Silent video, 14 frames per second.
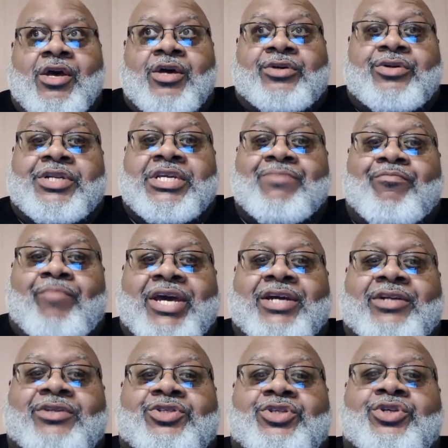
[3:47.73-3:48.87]
could he
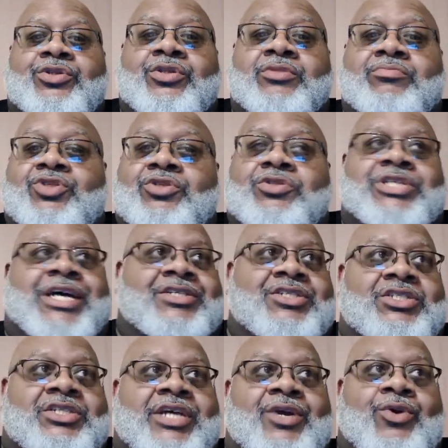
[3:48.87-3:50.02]
make to the to Jackson
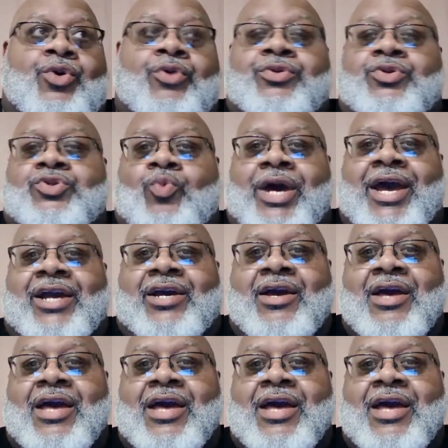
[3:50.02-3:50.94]
State or the SWAC